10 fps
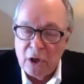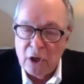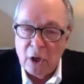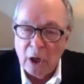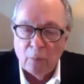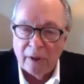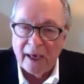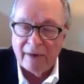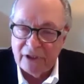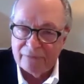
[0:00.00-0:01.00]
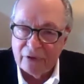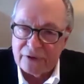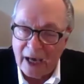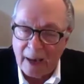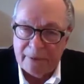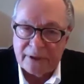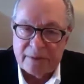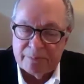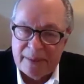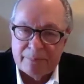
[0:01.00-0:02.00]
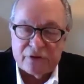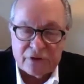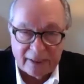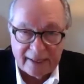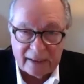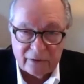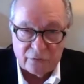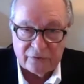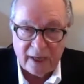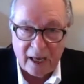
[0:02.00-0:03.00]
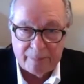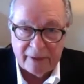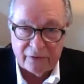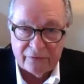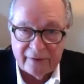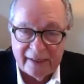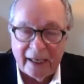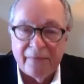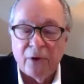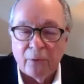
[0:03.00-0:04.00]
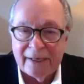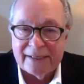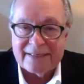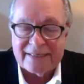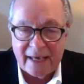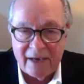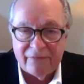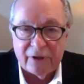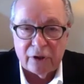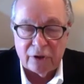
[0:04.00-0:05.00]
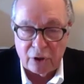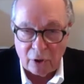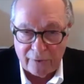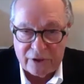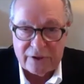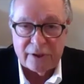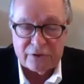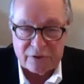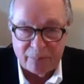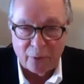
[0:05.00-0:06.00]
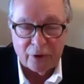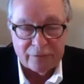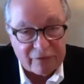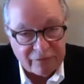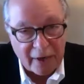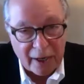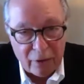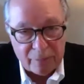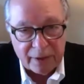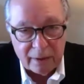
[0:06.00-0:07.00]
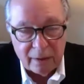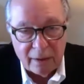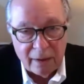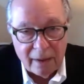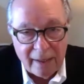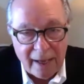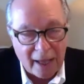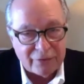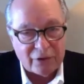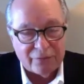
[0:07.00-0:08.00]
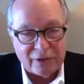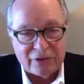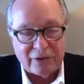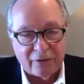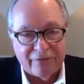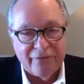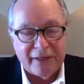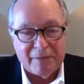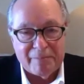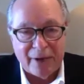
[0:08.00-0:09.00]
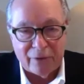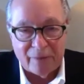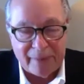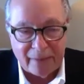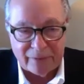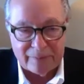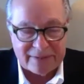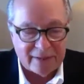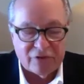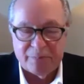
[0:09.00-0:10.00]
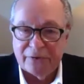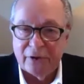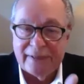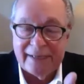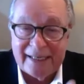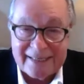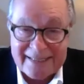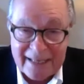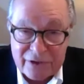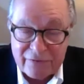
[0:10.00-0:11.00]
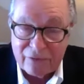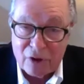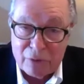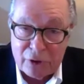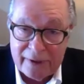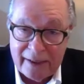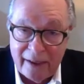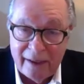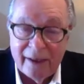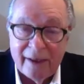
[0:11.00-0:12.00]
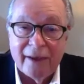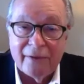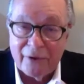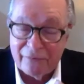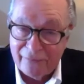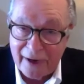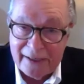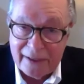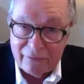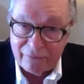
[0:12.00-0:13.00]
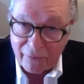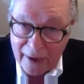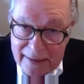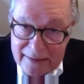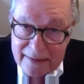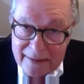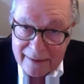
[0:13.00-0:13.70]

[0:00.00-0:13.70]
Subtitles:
And we'll have different topics, and people select those topics, and they're in a safe and encouraging and supportive environment. And so they start feeling better about themselves, but they're getting a sense of community. They're finding friends.